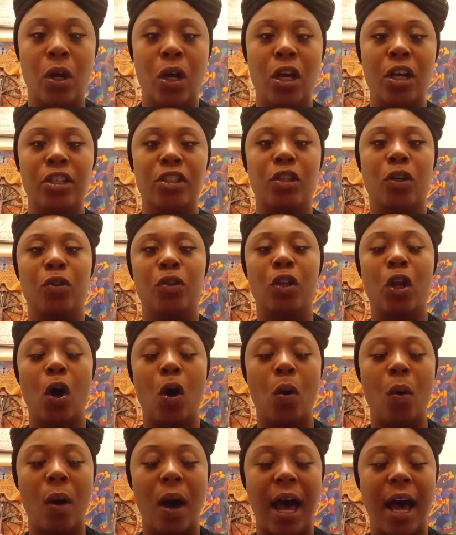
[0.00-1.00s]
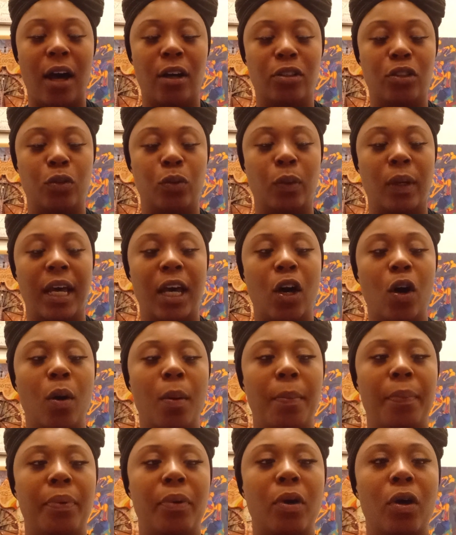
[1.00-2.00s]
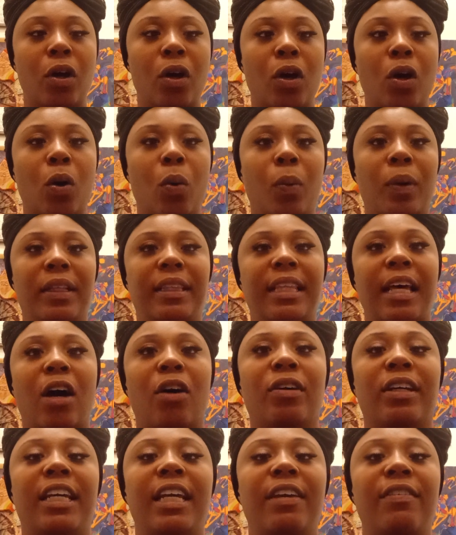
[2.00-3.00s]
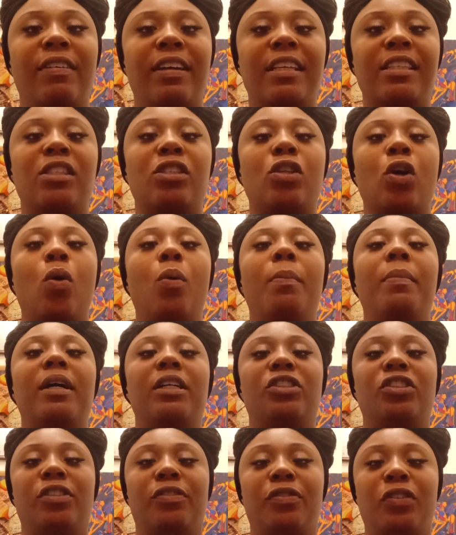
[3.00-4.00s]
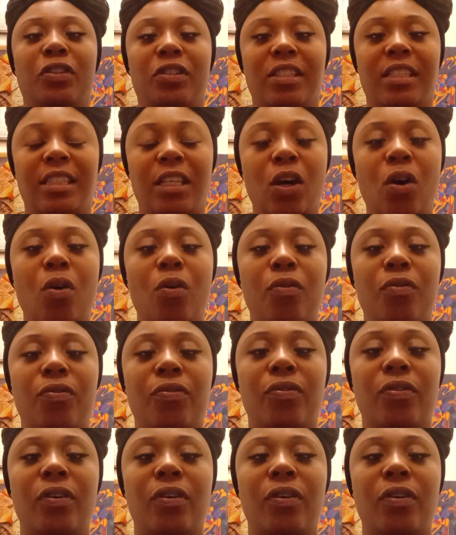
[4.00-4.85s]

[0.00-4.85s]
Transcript: So know how to help without giving so much of yourself.